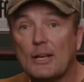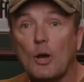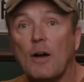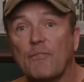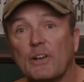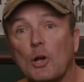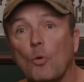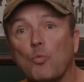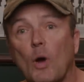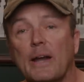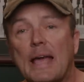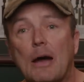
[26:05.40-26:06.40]
take off and go
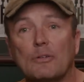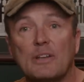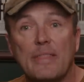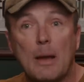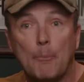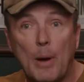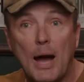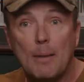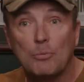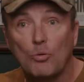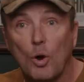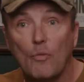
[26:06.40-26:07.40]
run out into that
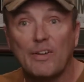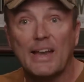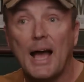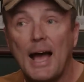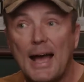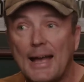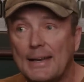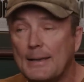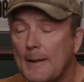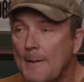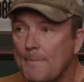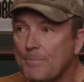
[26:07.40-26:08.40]
palm grove and hide.